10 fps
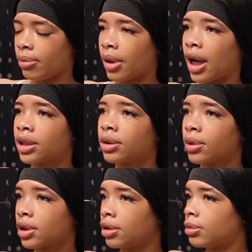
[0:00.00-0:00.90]
But I just
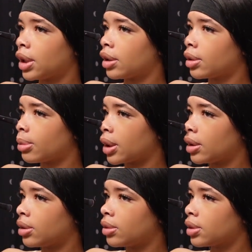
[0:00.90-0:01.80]
want some, like, on my
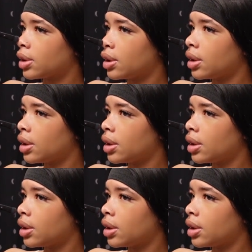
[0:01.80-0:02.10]
nose.